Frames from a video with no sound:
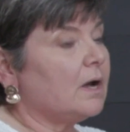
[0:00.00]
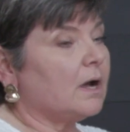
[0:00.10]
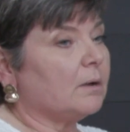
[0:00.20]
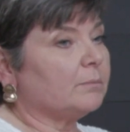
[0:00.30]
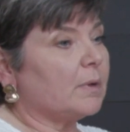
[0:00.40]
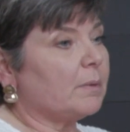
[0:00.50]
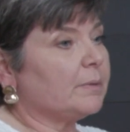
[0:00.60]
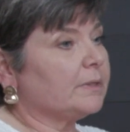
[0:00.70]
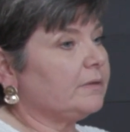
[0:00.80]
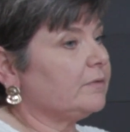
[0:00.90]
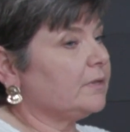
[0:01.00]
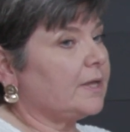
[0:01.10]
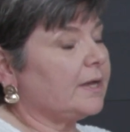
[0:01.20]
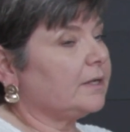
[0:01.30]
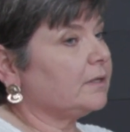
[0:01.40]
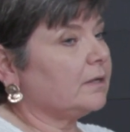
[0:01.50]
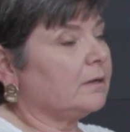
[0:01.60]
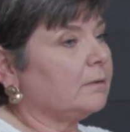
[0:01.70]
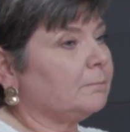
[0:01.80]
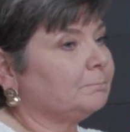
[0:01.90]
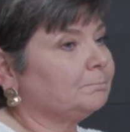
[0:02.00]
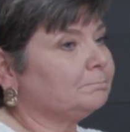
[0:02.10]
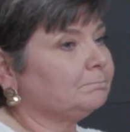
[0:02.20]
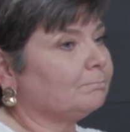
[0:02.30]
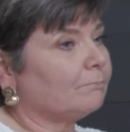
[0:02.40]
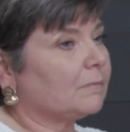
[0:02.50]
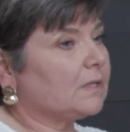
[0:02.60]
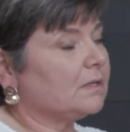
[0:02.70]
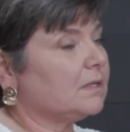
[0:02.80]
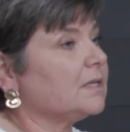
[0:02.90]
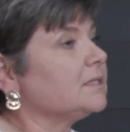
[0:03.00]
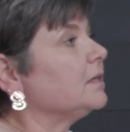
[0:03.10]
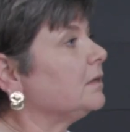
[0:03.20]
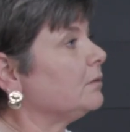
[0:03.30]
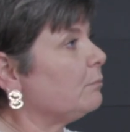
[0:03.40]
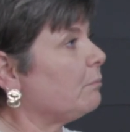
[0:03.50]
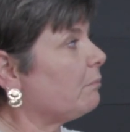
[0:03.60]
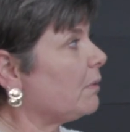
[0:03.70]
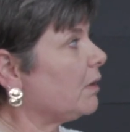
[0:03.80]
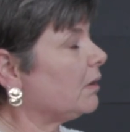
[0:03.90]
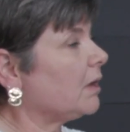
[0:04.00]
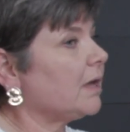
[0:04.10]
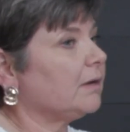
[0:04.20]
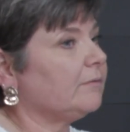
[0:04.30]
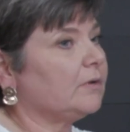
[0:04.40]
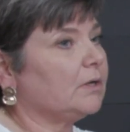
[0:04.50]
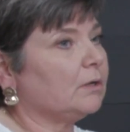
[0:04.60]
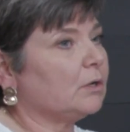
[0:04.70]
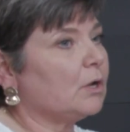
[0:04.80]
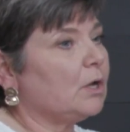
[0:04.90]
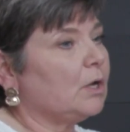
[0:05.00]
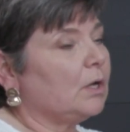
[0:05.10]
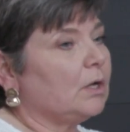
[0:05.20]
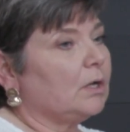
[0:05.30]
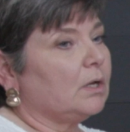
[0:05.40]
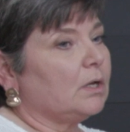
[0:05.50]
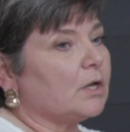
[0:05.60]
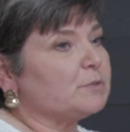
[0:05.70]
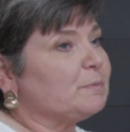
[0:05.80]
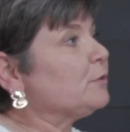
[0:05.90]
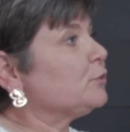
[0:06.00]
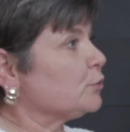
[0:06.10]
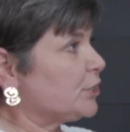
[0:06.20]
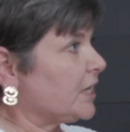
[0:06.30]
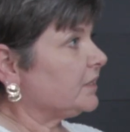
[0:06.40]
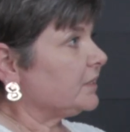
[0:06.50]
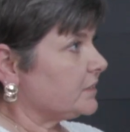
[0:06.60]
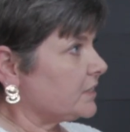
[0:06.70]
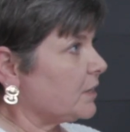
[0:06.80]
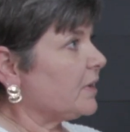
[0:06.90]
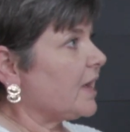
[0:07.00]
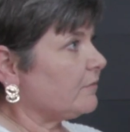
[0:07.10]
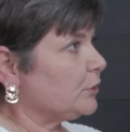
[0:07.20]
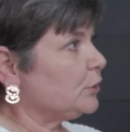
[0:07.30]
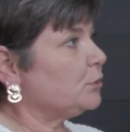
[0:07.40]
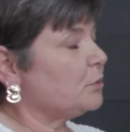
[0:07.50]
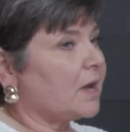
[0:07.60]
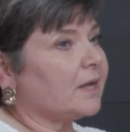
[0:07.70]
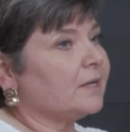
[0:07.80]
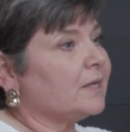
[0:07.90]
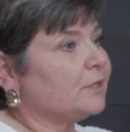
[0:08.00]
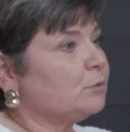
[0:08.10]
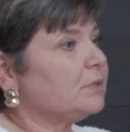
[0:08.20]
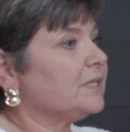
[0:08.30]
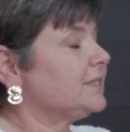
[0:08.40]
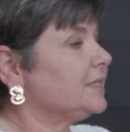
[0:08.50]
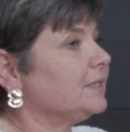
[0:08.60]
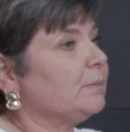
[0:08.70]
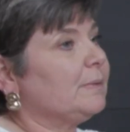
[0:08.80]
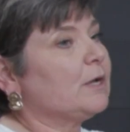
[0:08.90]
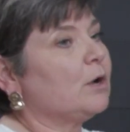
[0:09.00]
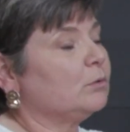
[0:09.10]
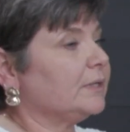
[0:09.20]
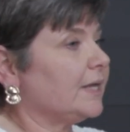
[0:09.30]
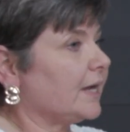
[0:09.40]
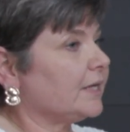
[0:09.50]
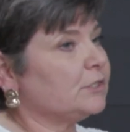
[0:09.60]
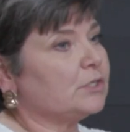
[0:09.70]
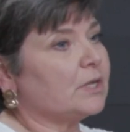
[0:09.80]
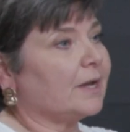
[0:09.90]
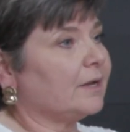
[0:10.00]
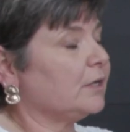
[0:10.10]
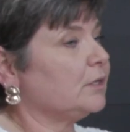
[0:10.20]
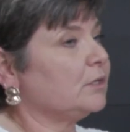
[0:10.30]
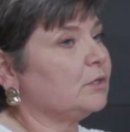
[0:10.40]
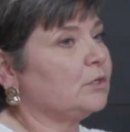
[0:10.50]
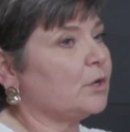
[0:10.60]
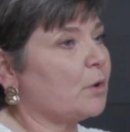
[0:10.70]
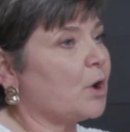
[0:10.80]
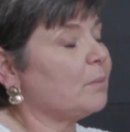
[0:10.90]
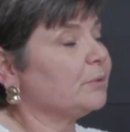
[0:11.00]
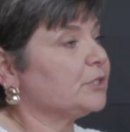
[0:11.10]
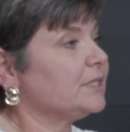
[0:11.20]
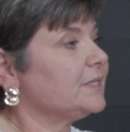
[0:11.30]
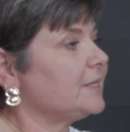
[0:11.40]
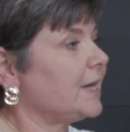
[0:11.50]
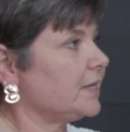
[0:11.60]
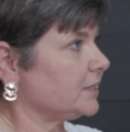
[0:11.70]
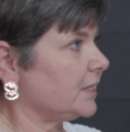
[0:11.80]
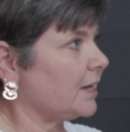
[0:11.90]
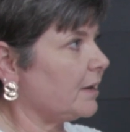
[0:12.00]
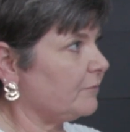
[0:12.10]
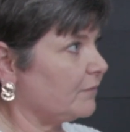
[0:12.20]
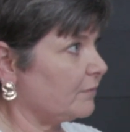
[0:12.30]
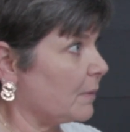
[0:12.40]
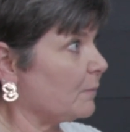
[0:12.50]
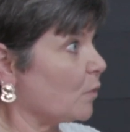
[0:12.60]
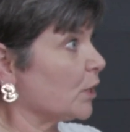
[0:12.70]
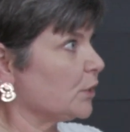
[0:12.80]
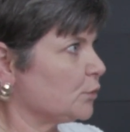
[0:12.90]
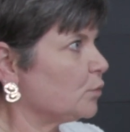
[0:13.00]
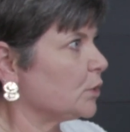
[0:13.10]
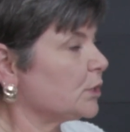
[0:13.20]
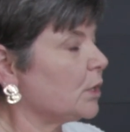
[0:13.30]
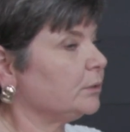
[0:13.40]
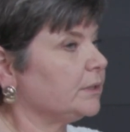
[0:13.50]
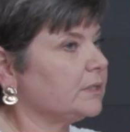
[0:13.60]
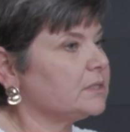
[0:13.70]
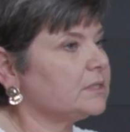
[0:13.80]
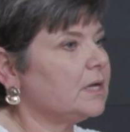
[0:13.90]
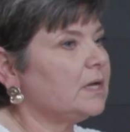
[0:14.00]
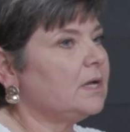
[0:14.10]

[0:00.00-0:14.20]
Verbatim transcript: um, believing that um, it's a, a, kind of a a spiritual checklist that we have to do i can do this thing to be holy i can ch- i can you know accomplish this task and i've i'm working towards holiness